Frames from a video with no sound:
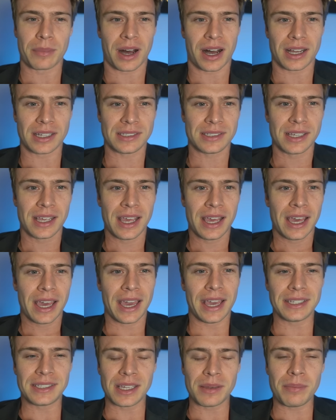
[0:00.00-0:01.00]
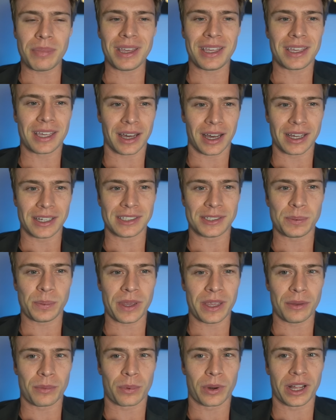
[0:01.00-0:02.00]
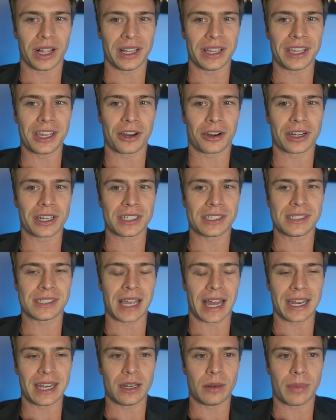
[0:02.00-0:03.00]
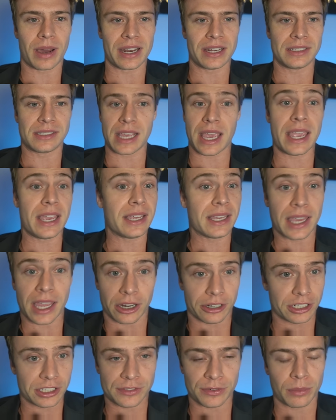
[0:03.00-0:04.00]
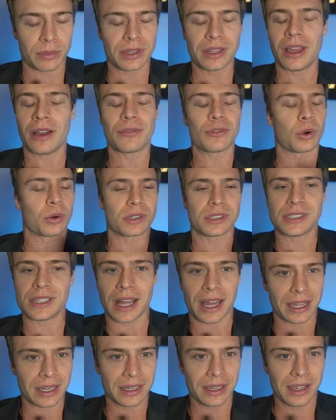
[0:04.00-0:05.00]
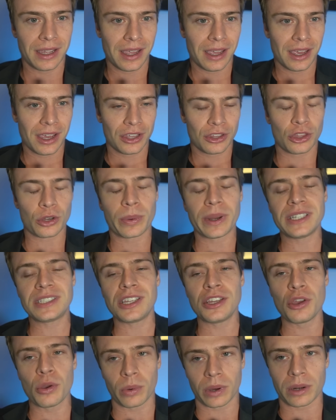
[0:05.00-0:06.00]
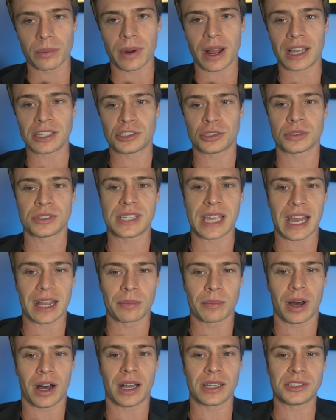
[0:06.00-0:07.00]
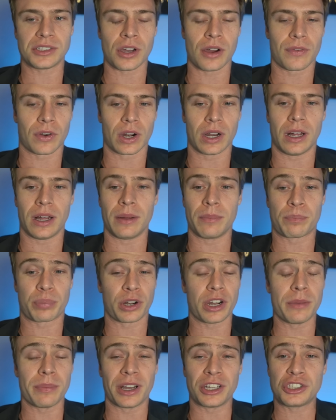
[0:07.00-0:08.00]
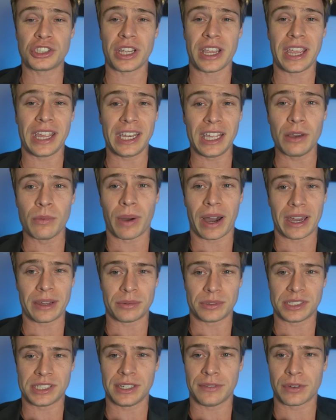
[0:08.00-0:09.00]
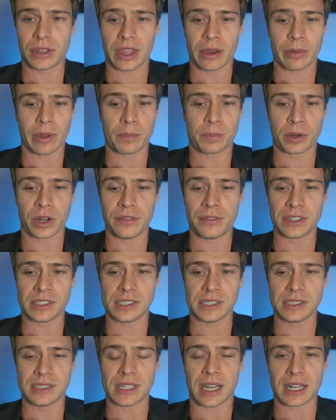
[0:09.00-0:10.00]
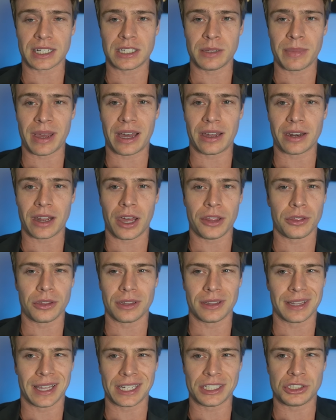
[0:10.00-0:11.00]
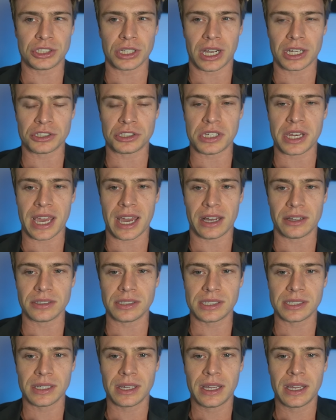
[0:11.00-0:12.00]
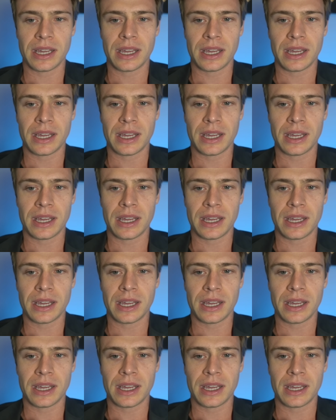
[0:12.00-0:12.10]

Moss isn't because we really are excited about his 8 carries from... No, of course not. The reason you would roster Zach Moss over pretty much any wide receiver that we previously talked about other than like Josh Downs